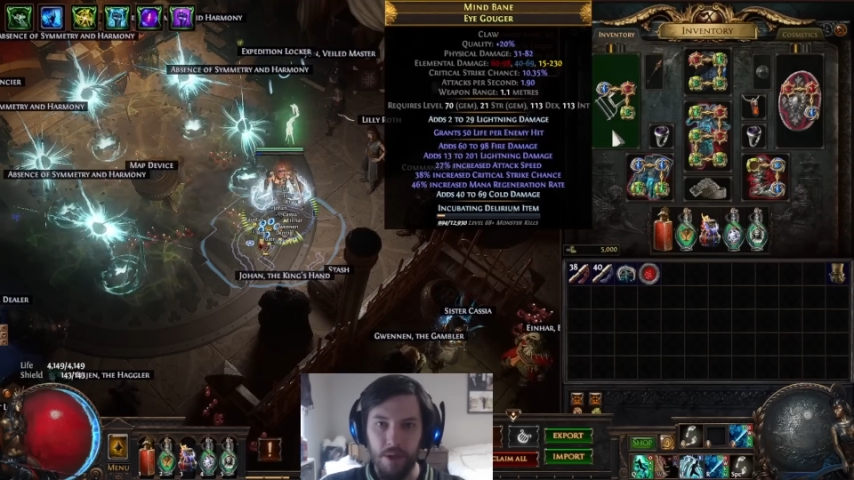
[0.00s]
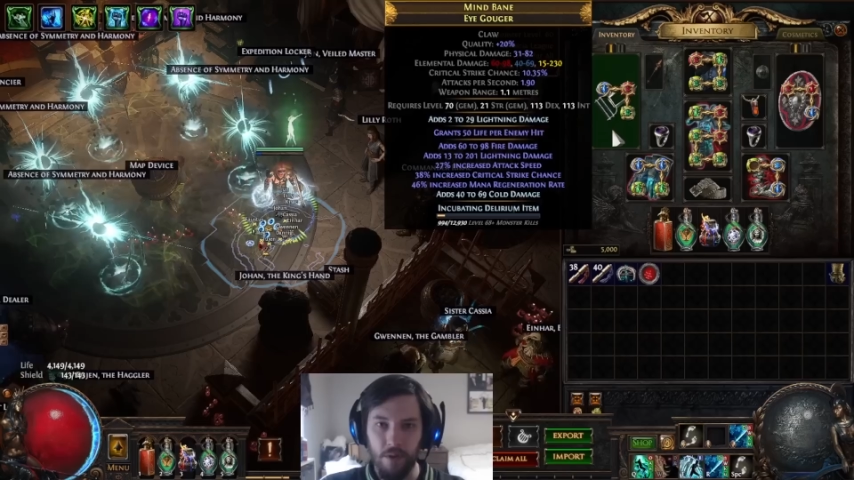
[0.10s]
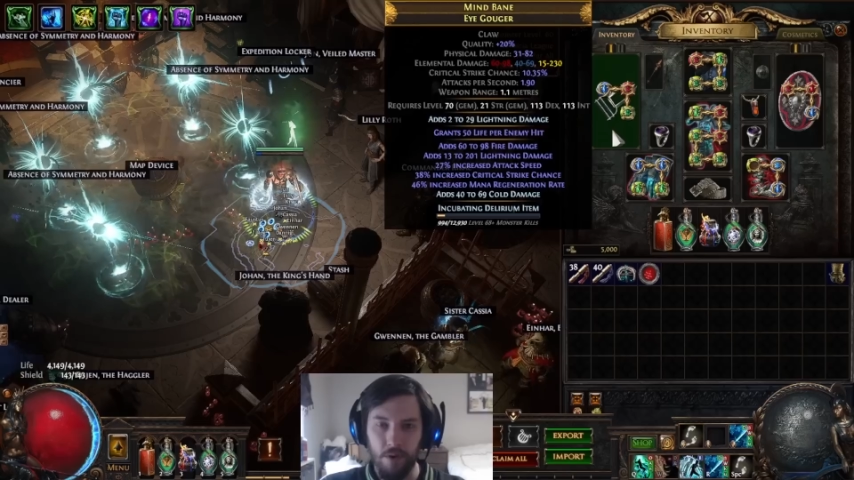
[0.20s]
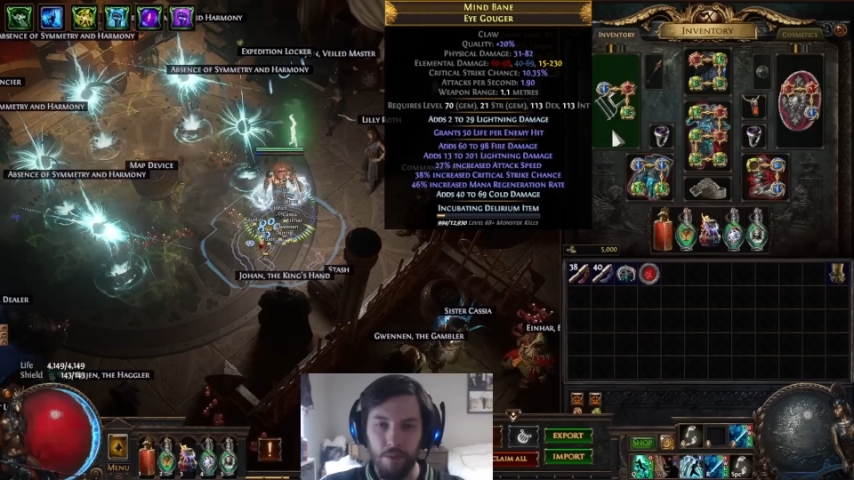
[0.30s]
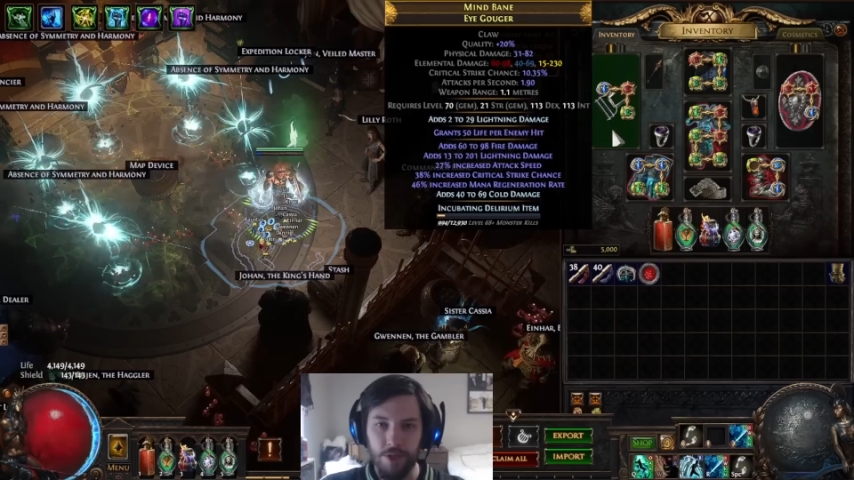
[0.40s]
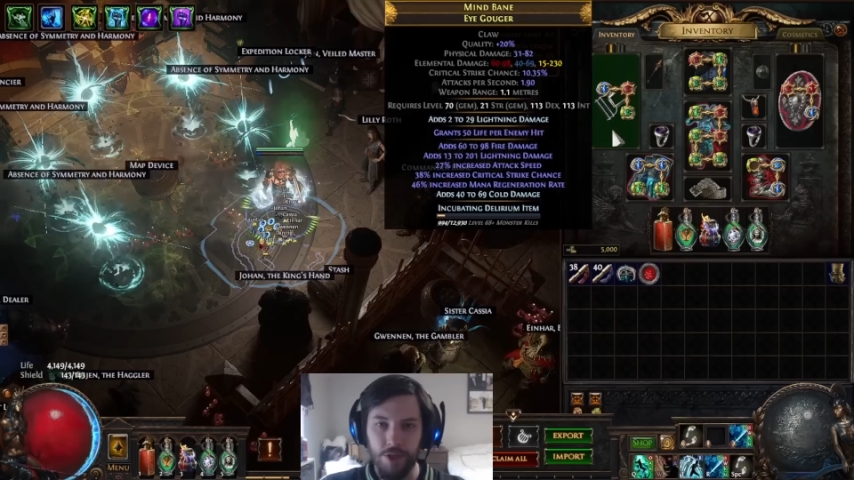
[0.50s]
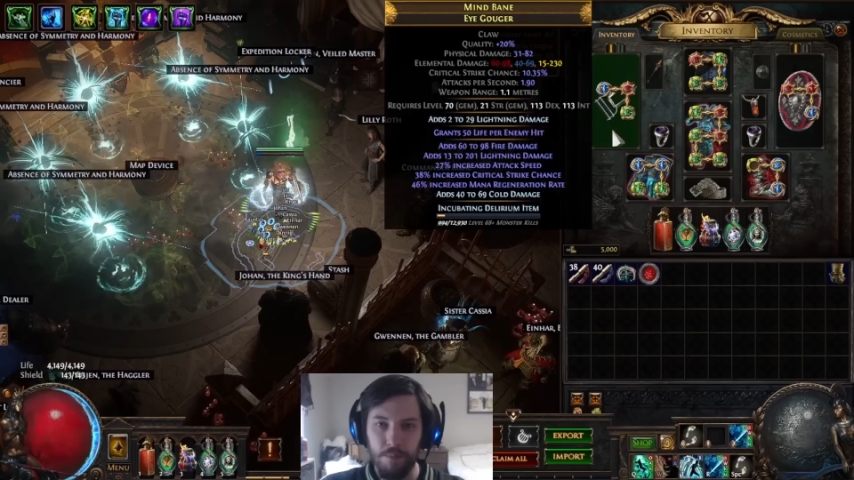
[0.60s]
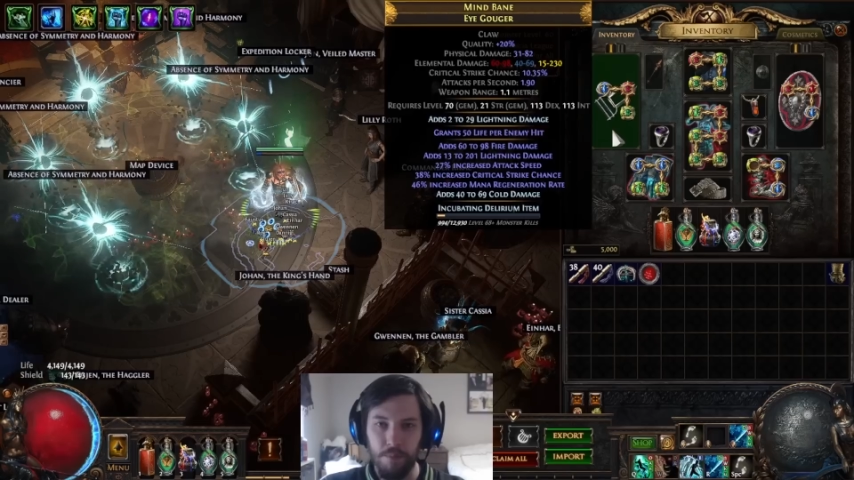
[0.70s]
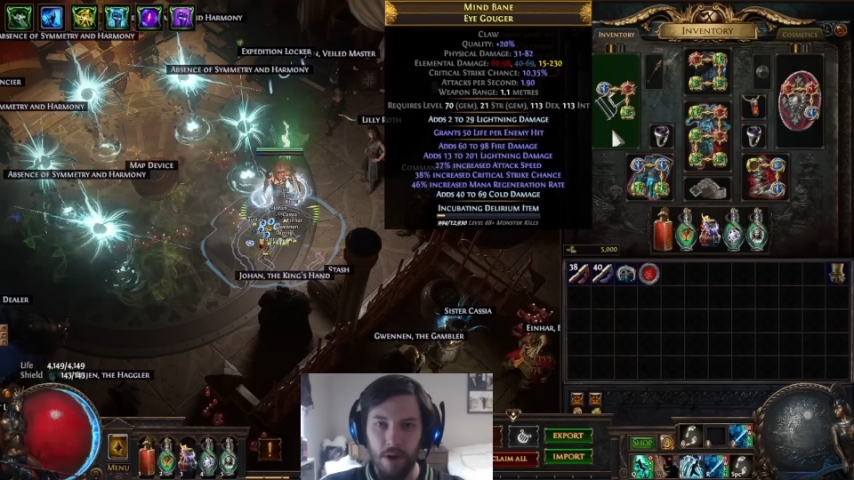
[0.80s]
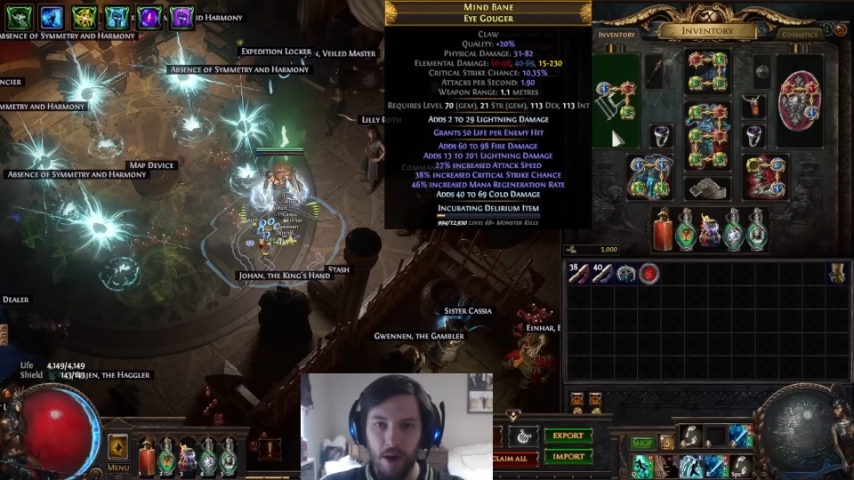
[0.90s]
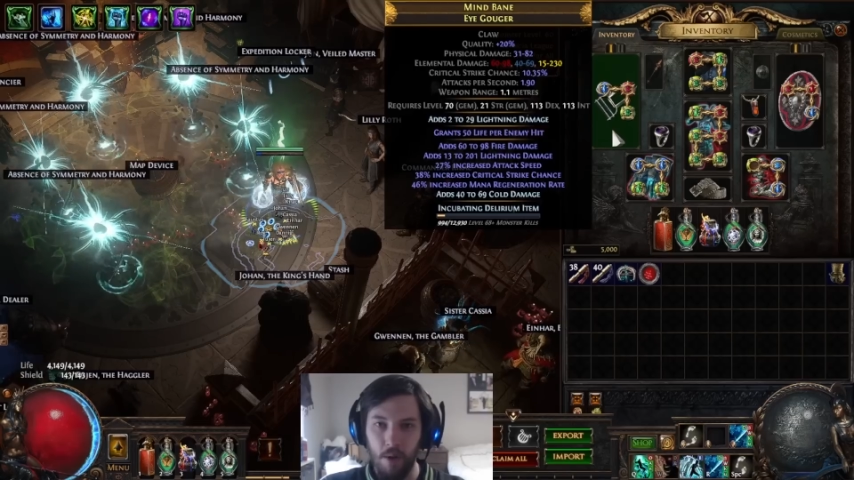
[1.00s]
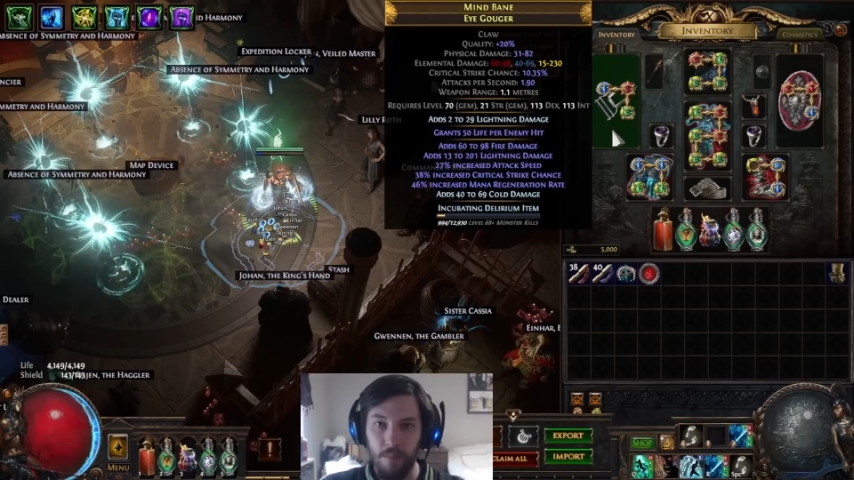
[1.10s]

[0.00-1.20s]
be a little bit cheaper now,